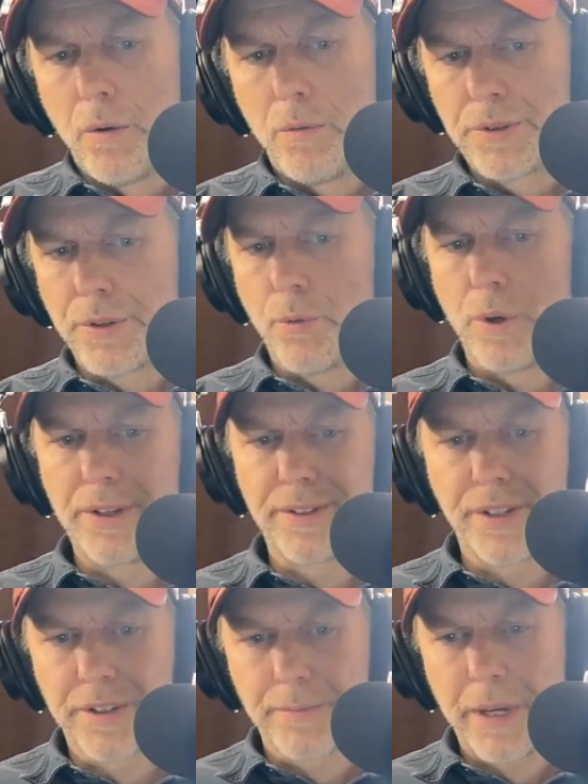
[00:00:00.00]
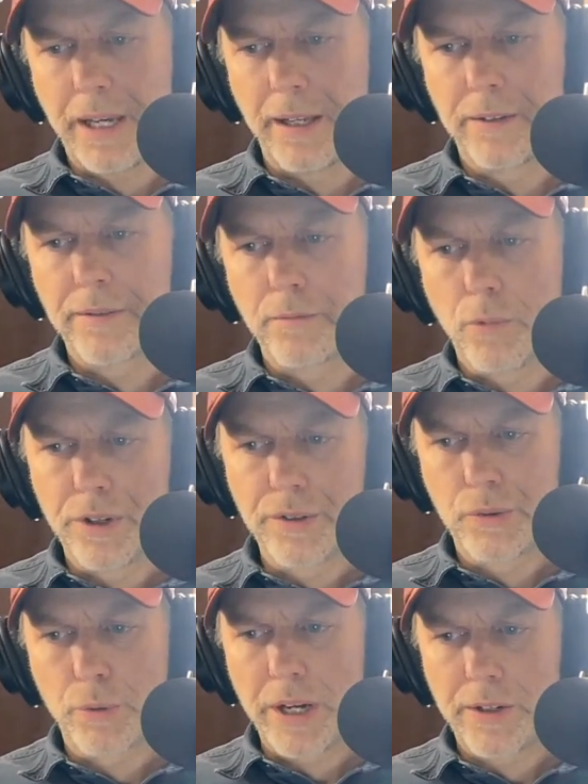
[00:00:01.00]
so what does this mean? What
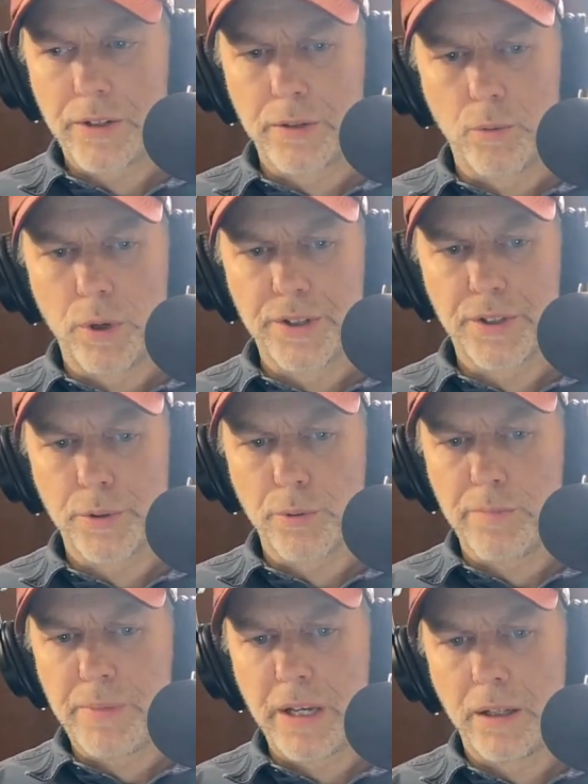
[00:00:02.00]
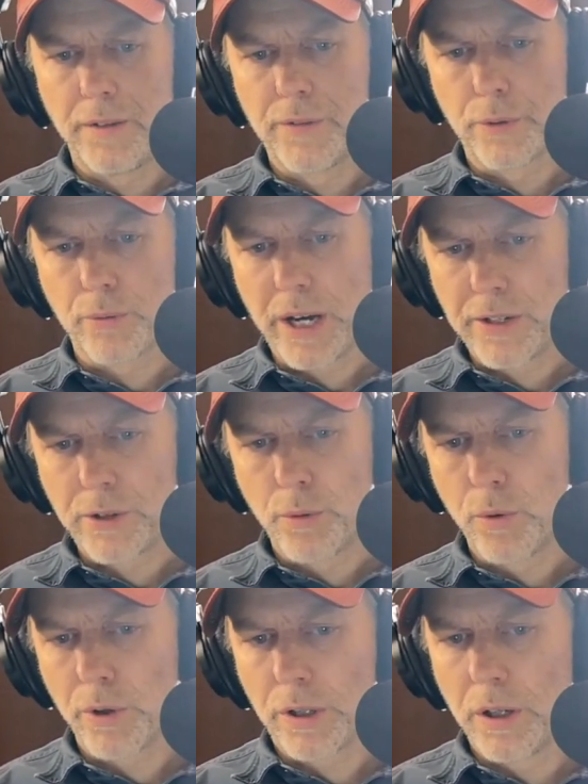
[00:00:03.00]
is right? What does the repeal of the right to
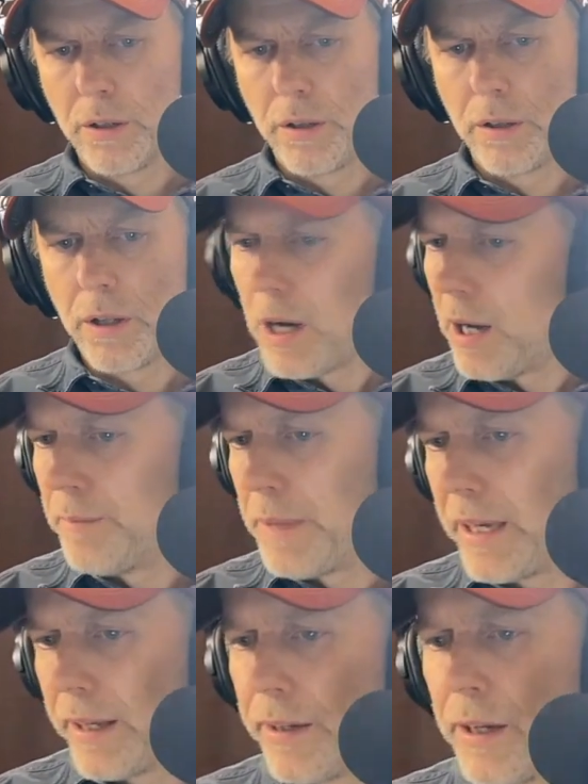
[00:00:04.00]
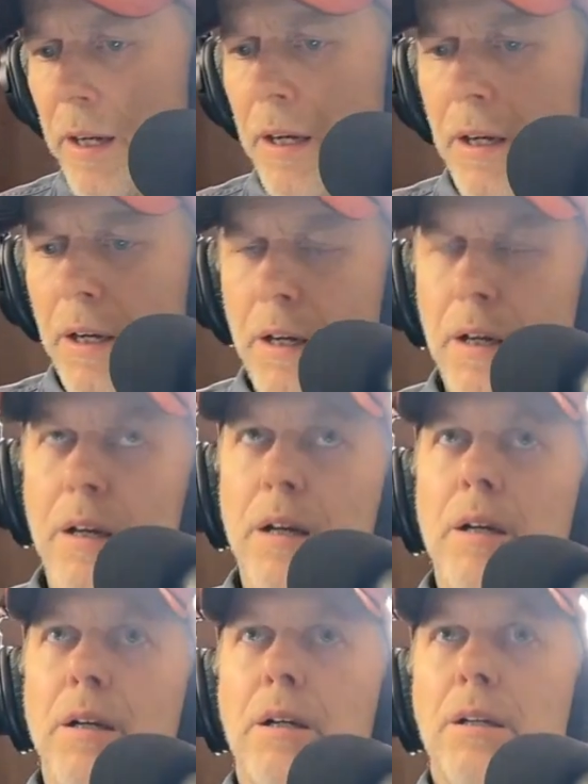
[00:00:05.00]
work law mean?
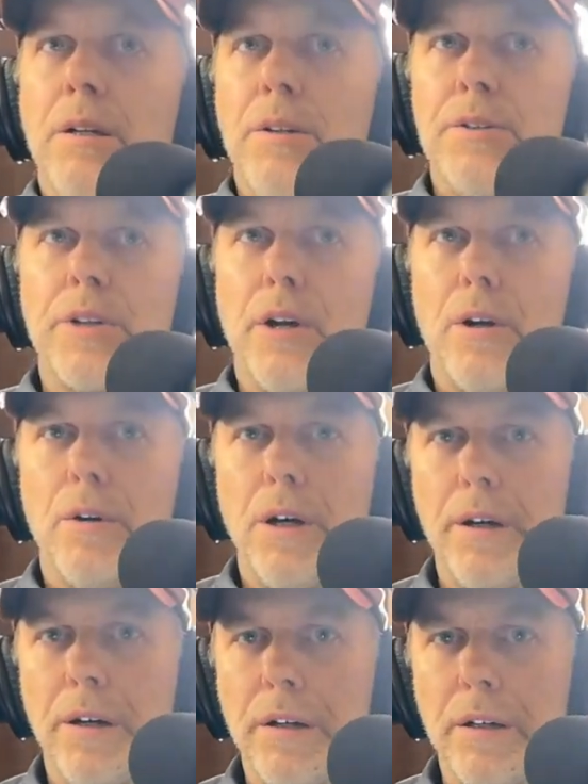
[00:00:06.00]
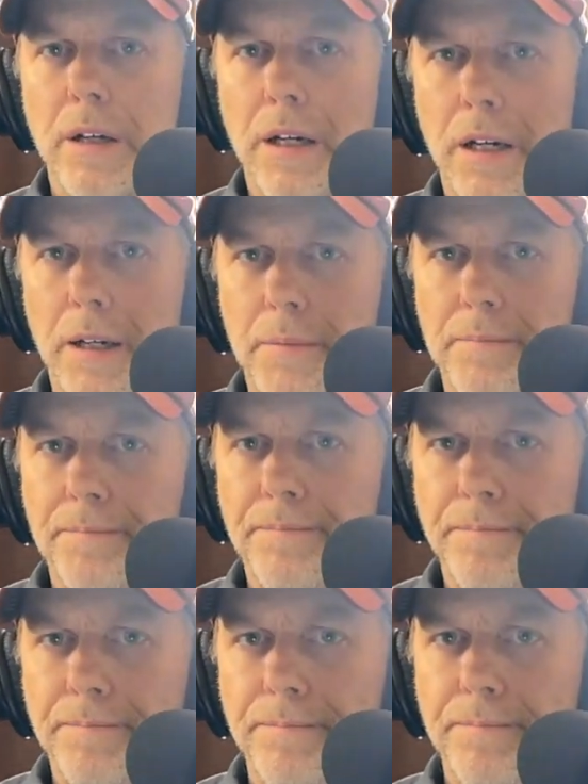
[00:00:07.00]
So, um,
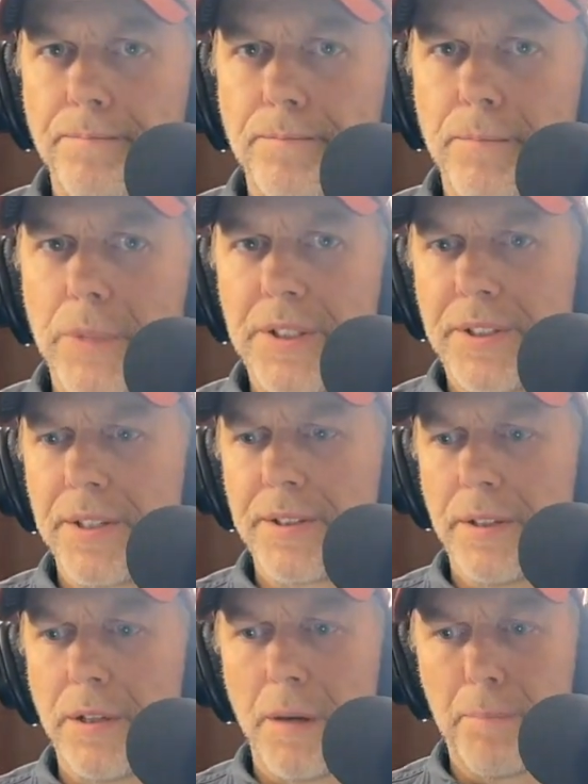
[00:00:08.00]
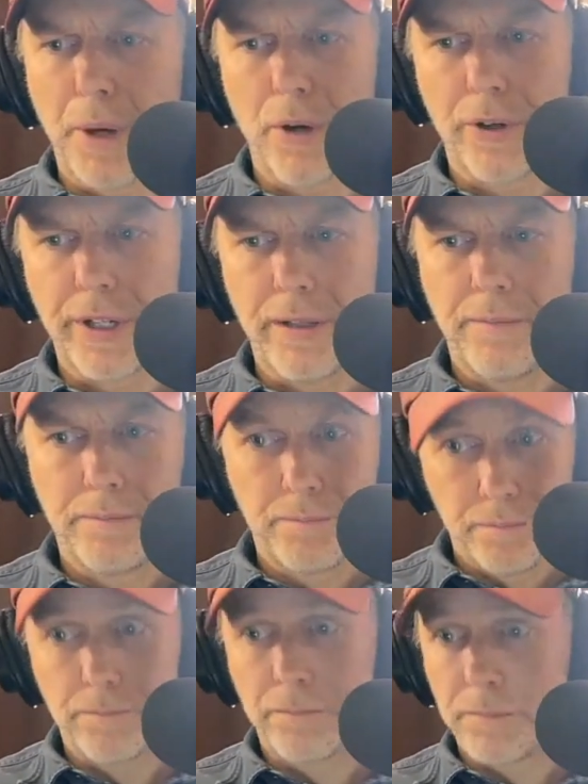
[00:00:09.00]
this isn't a party
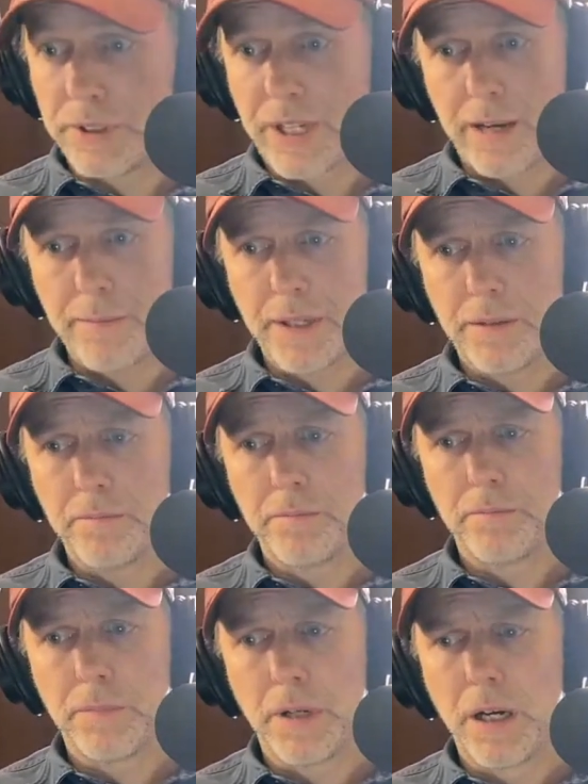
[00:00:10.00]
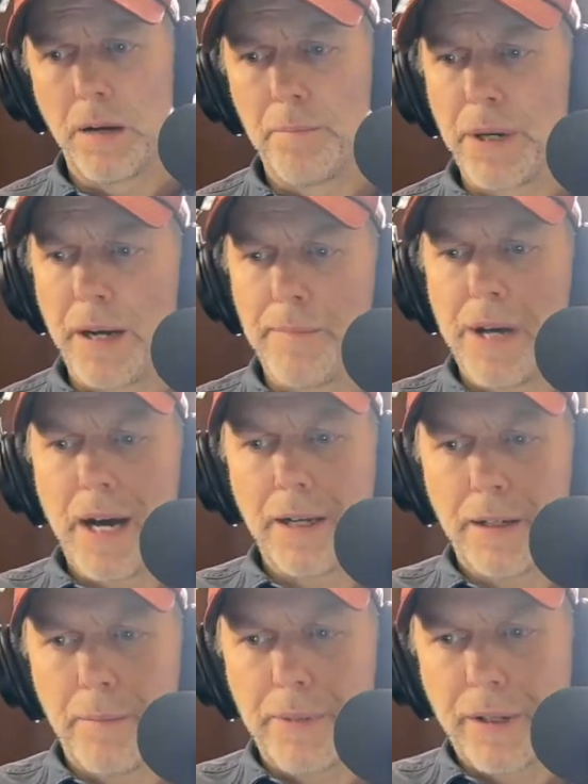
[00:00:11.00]
statement, uh, but I'm not
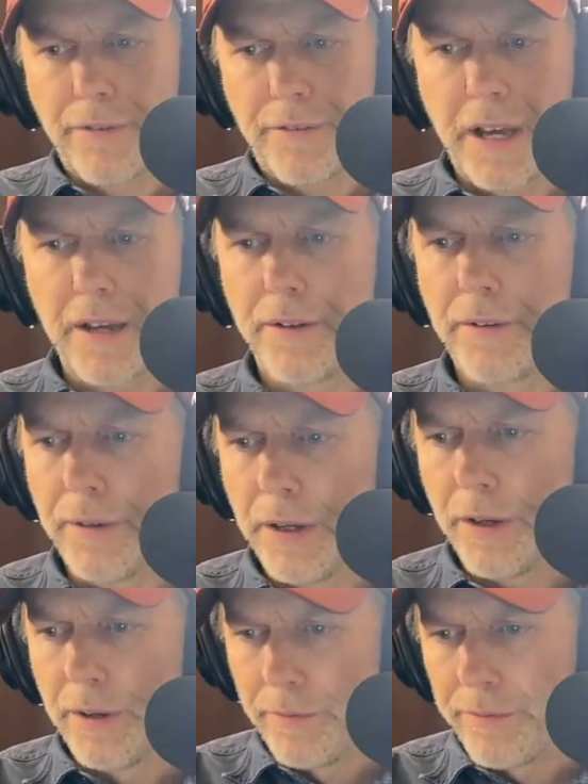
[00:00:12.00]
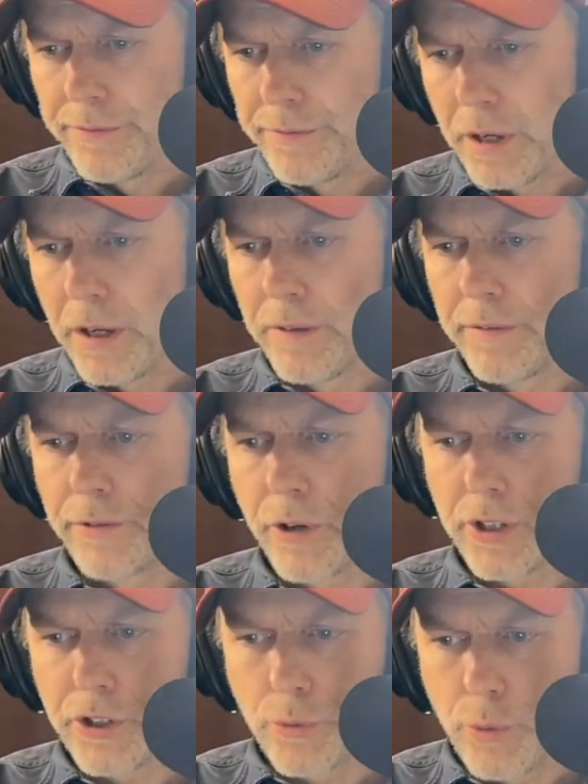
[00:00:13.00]
a big fan of of
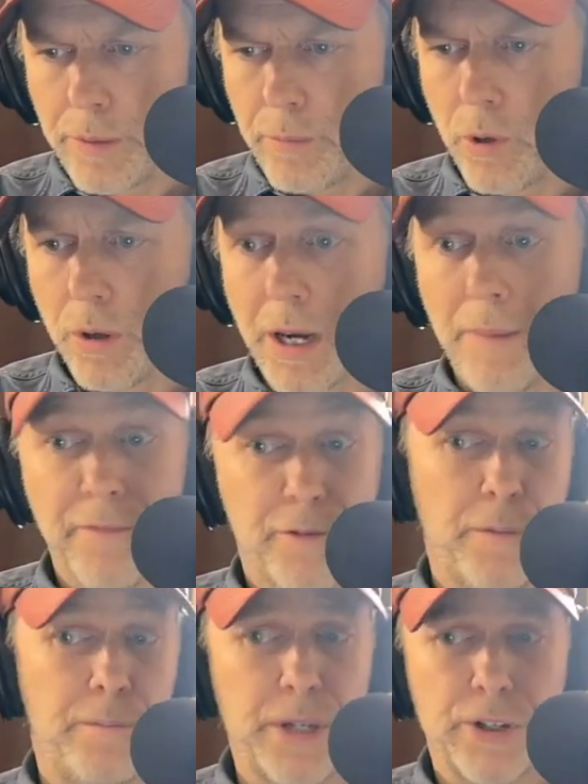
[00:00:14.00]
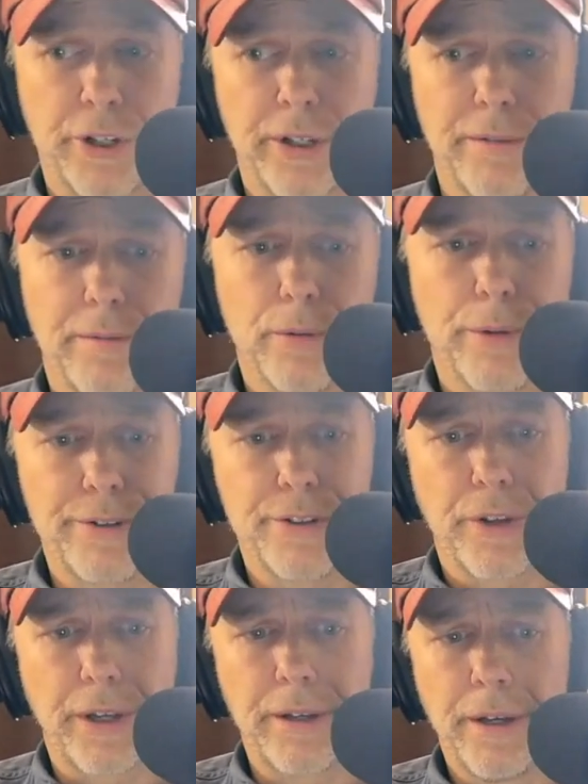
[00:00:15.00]
Gretchen Whitmer. I'm from Michigan
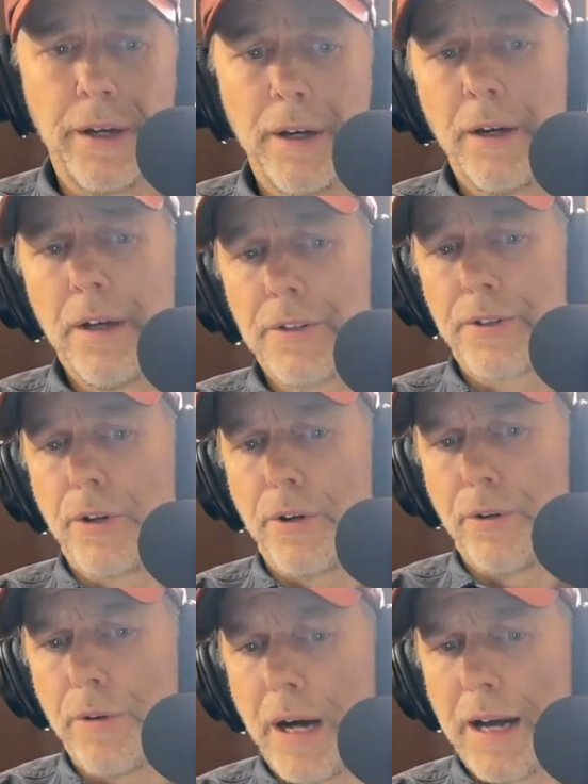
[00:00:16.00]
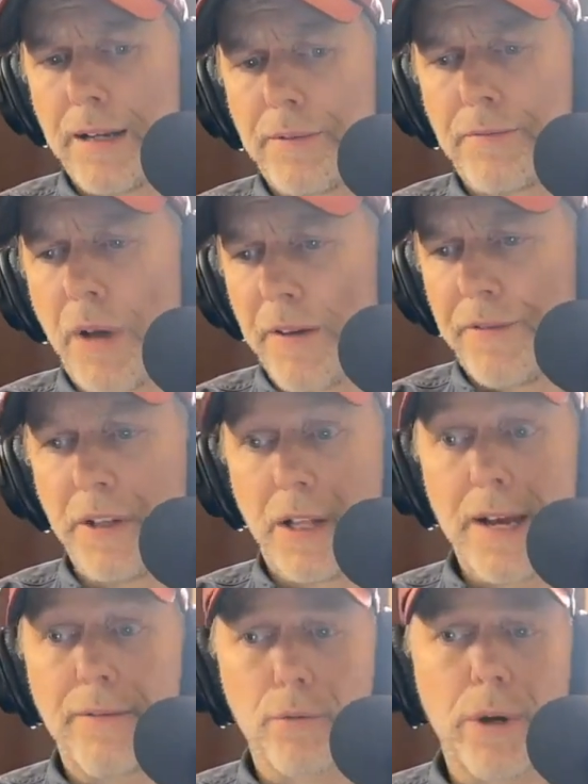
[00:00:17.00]
originally, so I I feel
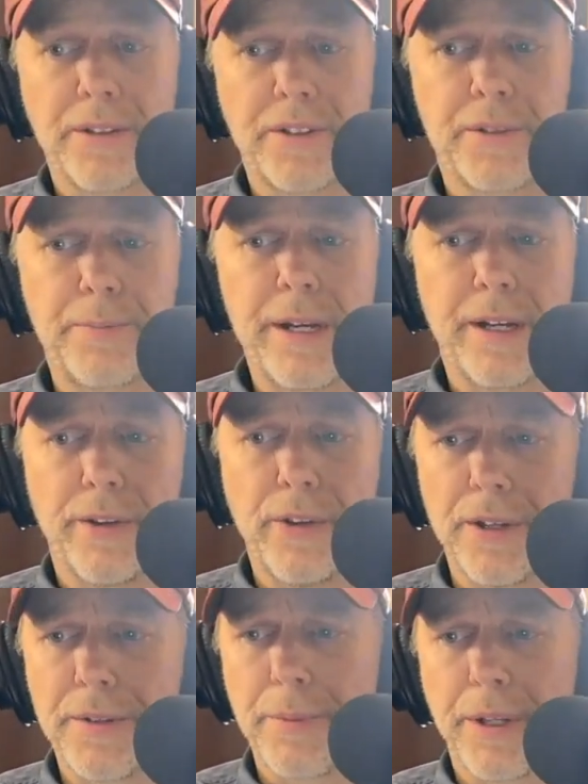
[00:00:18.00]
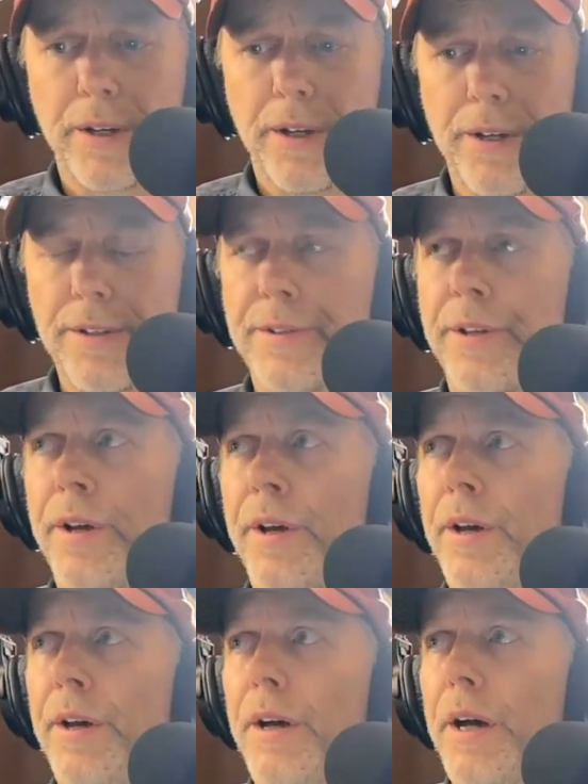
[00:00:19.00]
I have a right to speak on this because
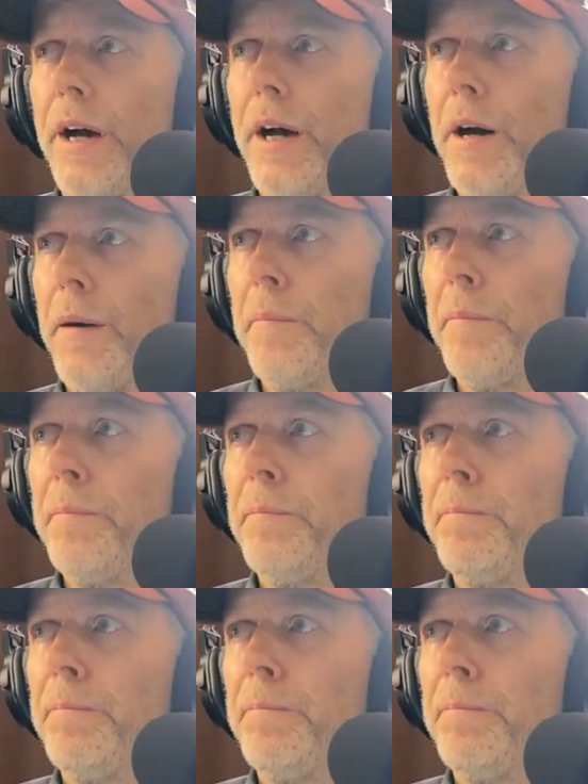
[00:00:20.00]
um,